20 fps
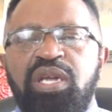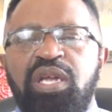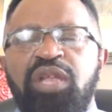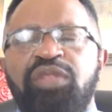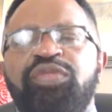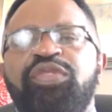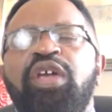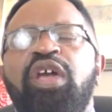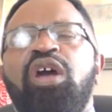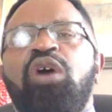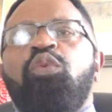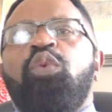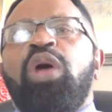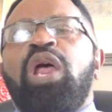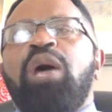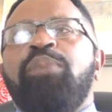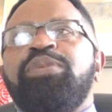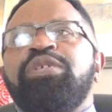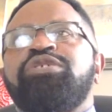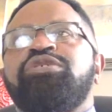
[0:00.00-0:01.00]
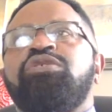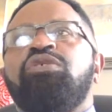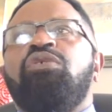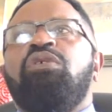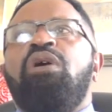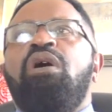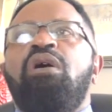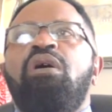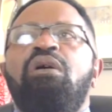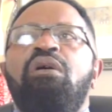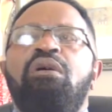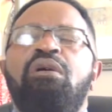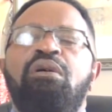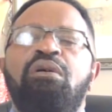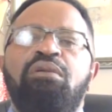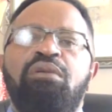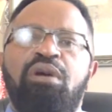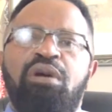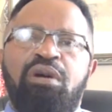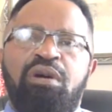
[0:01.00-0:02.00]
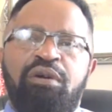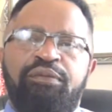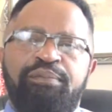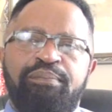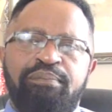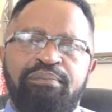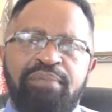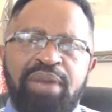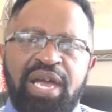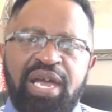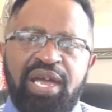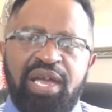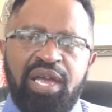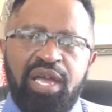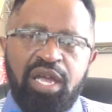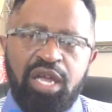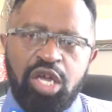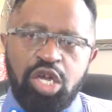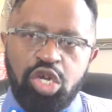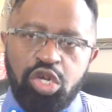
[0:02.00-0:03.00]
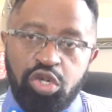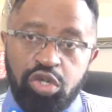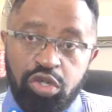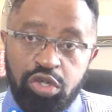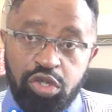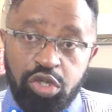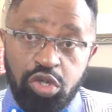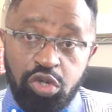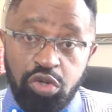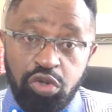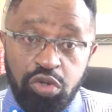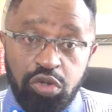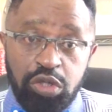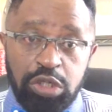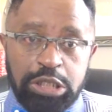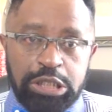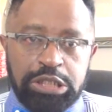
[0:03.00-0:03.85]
and there will I bestow all of my goods.